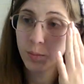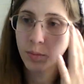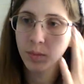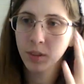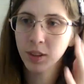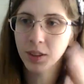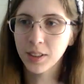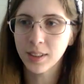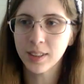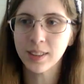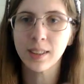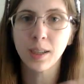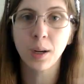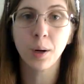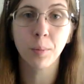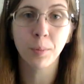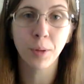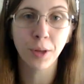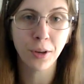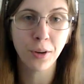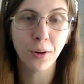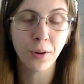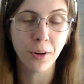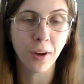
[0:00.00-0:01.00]
Because now I'm
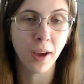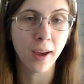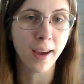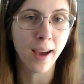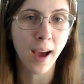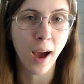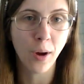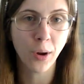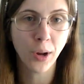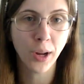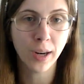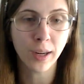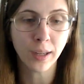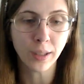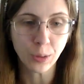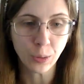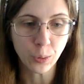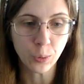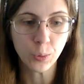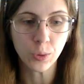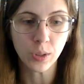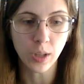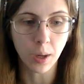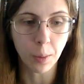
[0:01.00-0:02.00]
like, okay, how can I
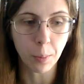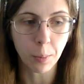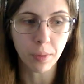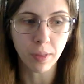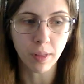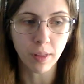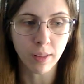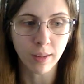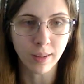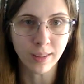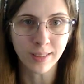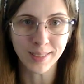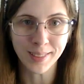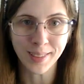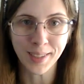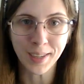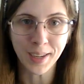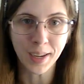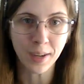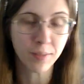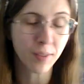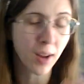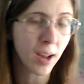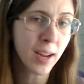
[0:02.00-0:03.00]
use up the things that I
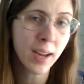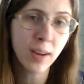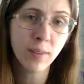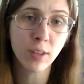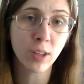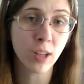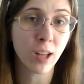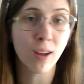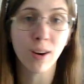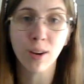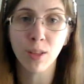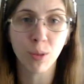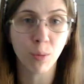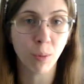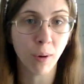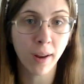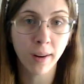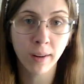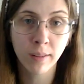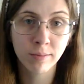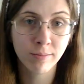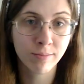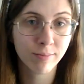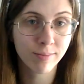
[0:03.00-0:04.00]
have? I have a lot of
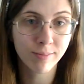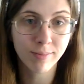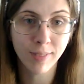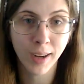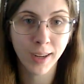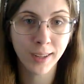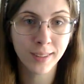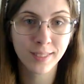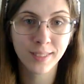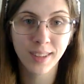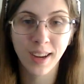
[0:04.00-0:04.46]
thread, right?